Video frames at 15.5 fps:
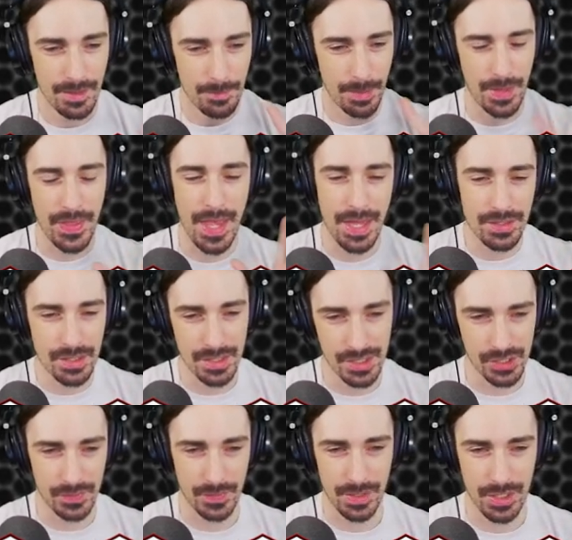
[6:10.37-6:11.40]
By the end of
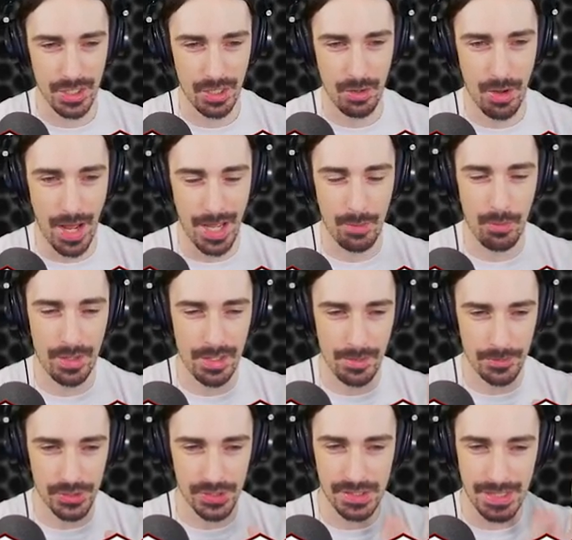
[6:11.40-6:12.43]
this video, I want
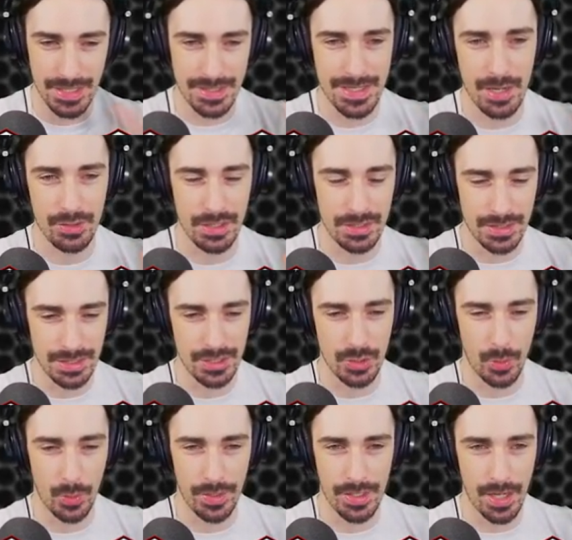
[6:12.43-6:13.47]
to send out a
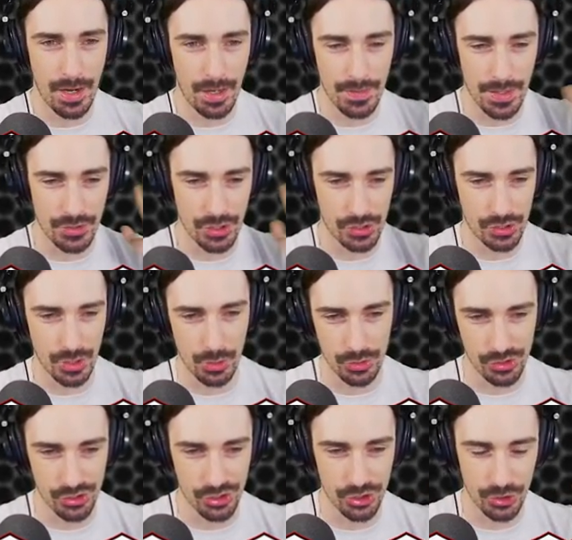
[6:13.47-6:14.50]
decoy car that just
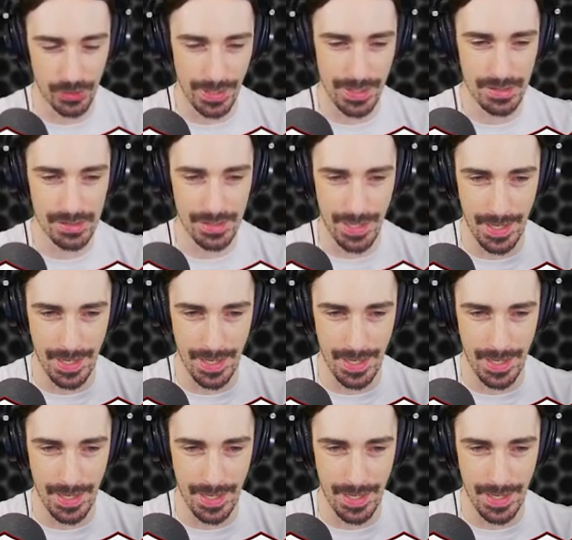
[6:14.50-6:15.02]
goes straight